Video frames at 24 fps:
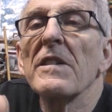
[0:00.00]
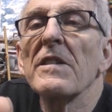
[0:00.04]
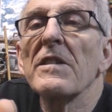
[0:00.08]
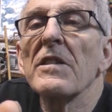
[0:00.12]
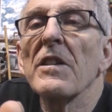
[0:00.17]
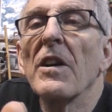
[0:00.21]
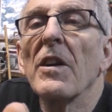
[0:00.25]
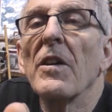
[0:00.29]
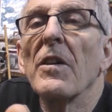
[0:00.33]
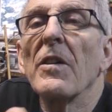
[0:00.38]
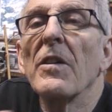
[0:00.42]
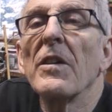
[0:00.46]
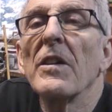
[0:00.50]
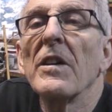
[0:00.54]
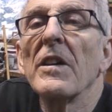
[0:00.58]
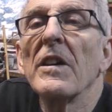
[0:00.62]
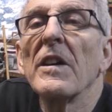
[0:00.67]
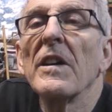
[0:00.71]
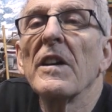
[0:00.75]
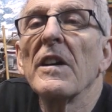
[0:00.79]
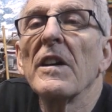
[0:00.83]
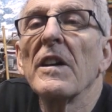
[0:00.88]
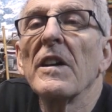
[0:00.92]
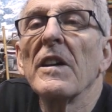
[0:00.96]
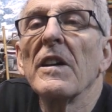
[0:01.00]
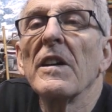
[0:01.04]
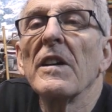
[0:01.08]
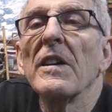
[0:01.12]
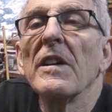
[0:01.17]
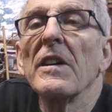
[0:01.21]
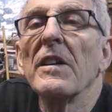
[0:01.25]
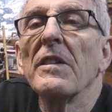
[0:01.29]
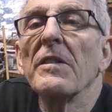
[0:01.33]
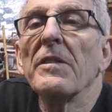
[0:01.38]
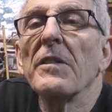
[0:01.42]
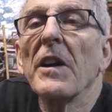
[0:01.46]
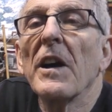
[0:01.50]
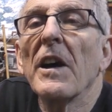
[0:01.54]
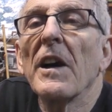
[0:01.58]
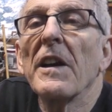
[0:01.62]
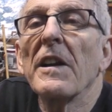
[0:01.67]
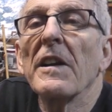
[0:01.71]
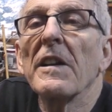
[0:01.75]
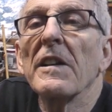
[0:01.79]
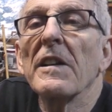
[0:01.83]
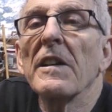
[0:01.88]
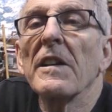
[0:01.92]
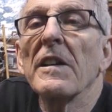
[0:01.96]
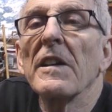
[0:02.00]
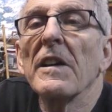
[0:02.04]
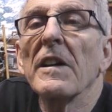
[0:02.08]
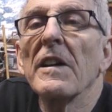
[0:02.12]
So you've got it